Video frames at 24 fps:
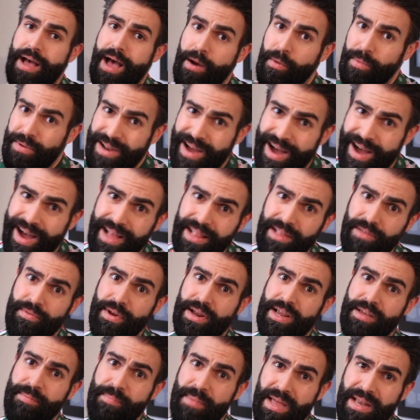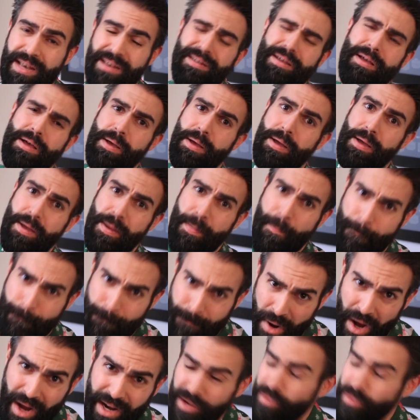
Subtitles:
I would highly recommend body